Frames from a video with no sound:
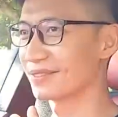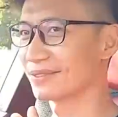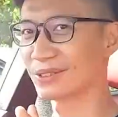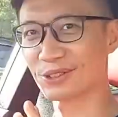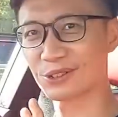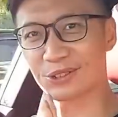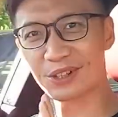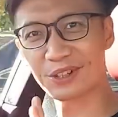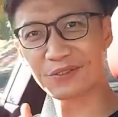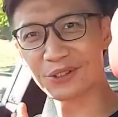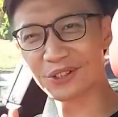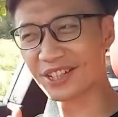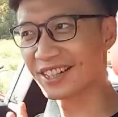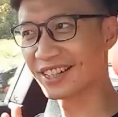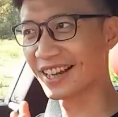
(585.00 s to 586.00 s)
Not sure if
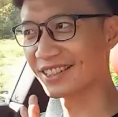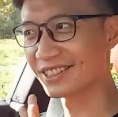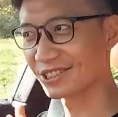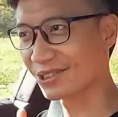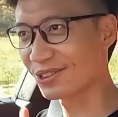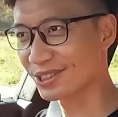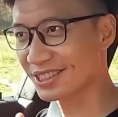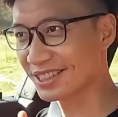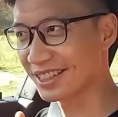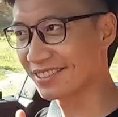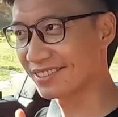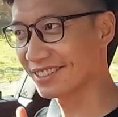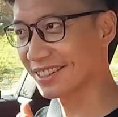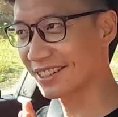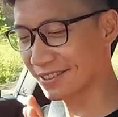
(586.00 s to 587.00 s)
you hear the exhaust
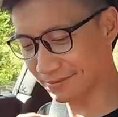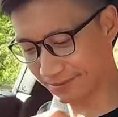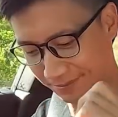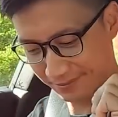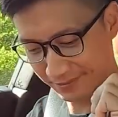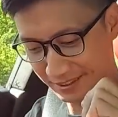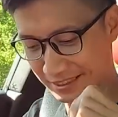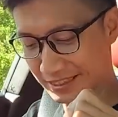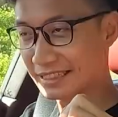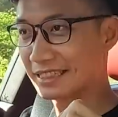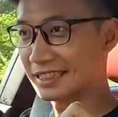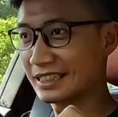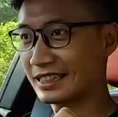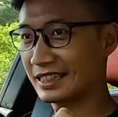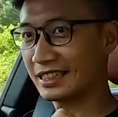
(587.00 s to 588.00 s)
clearer now.
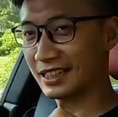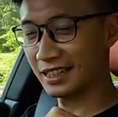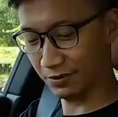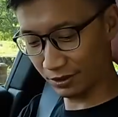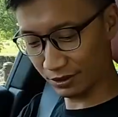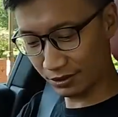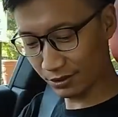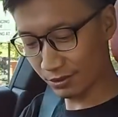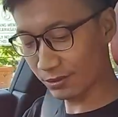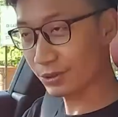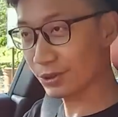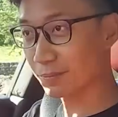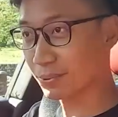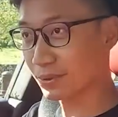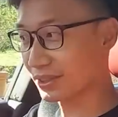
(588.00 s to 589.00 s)
I'm gonna
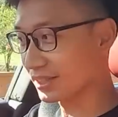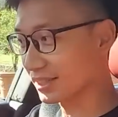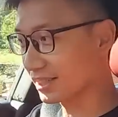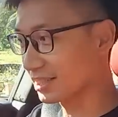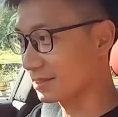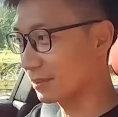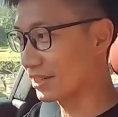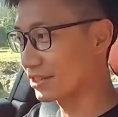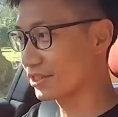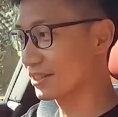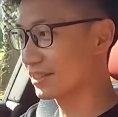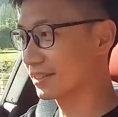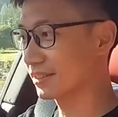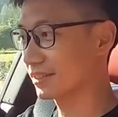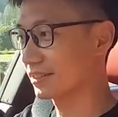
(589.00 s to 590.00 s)
also put the
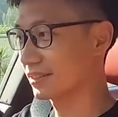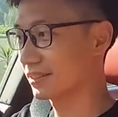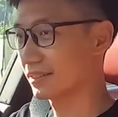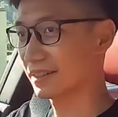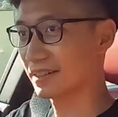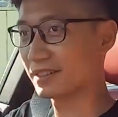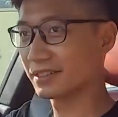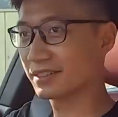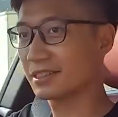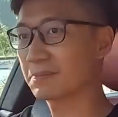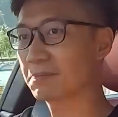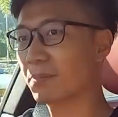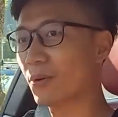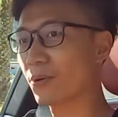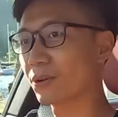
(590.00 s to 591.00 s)
suspension in
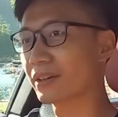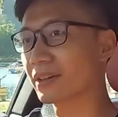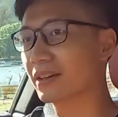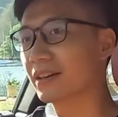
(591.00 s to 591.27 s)
Sport.